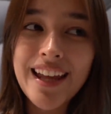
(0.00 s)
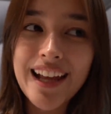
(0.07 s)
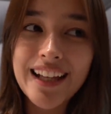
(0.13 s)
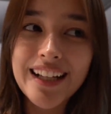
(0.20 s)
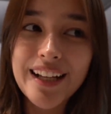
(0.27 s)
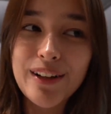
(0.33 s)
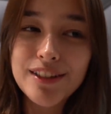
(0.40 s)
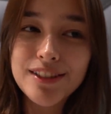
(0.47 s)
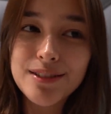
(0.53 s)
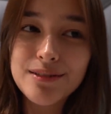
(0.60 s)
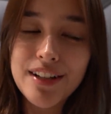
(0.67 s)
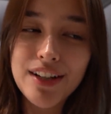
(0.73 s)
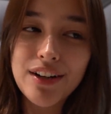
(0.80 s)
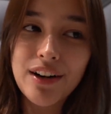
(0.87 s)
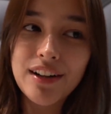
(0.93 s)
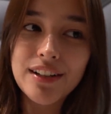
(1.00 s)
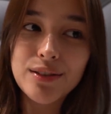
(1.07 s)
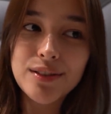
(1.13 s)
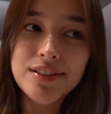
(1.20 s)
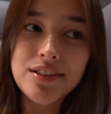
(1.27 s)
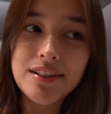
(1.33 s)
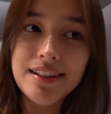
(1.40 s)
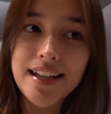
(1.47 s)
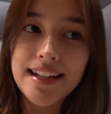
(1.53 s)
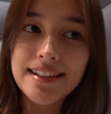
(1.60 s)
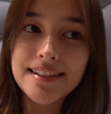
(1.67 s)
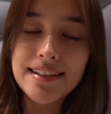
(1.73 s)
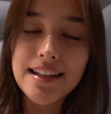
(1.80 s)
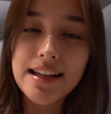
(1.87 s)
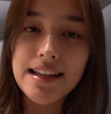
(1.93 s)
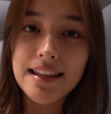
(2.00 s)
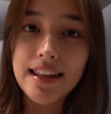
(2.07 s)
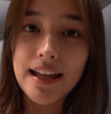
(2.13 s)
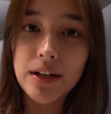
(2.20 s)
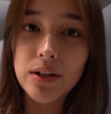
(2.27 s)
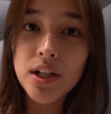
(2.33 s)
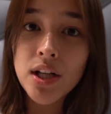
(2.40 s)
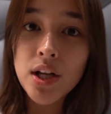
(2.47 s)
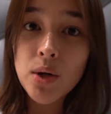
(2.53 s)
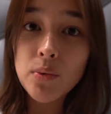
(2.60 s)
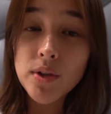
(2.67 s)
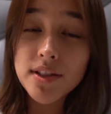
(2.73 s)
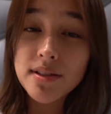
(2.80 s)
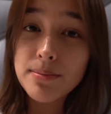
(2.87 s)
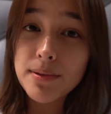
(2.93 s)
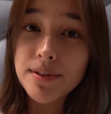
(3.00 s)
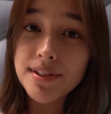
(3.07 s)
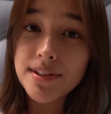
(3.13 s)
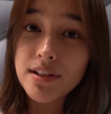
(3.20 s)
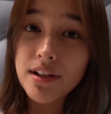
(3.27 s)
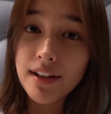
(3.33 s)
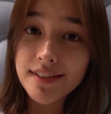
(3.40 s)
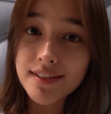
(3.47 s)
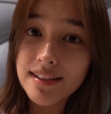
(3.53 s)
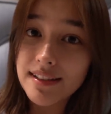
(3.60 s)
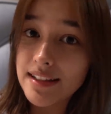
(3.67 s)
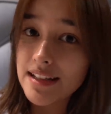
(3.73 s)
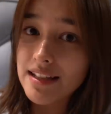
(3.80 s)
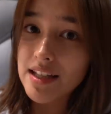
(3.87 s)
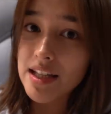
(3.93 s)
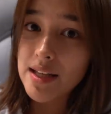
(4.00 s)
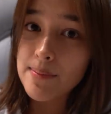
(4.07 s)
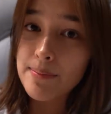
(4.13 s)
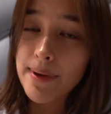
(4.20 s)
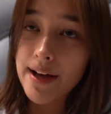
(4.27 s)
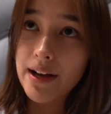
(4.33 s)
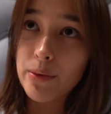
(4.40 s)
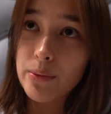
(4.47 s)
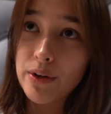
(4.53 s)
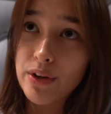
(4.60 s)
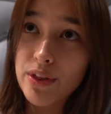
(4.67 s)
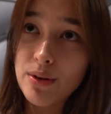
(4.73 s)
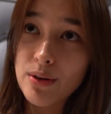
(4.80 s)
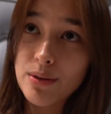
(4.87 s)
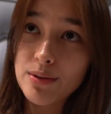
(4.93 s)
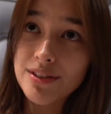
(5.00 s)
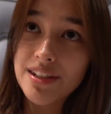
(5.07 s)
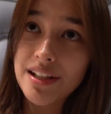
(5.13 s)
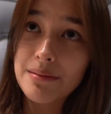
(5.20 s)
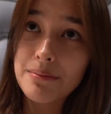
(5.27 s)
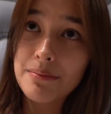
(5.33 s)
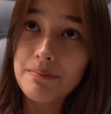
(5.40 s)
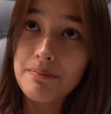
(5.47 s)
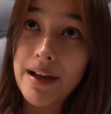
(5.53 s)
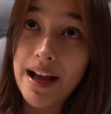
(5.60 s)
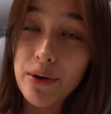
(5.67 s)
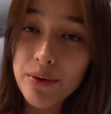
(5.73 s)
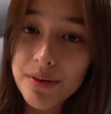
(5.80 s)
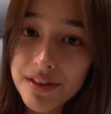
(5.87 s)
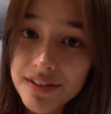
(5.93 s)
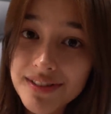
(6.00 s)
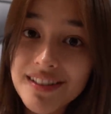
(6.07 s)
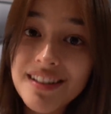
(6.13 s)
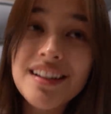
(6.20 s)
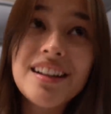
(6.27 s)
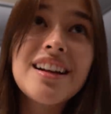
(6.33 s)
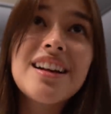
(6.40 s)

And I also read articles online saying that we're supposed to constantly keep our throats and mouths